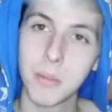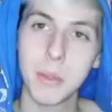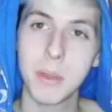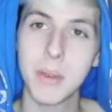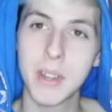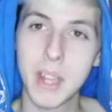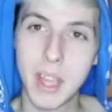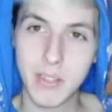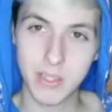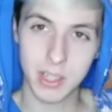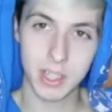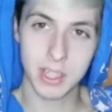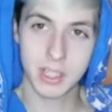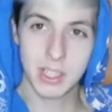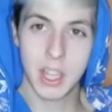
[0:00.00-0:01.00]
me
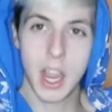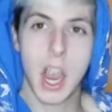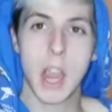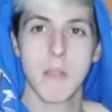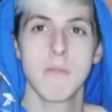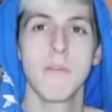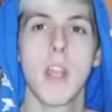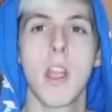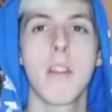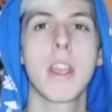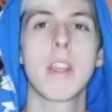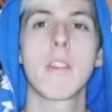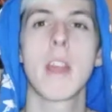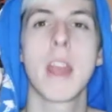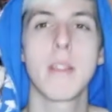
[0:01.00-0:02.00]
whatever. I'm very
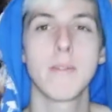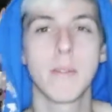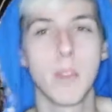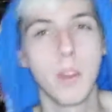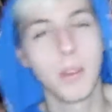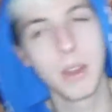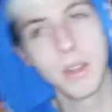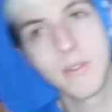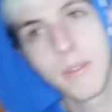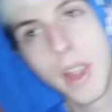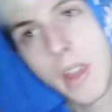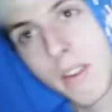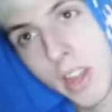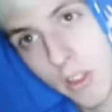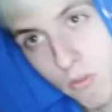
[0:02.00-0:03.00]
grateful and very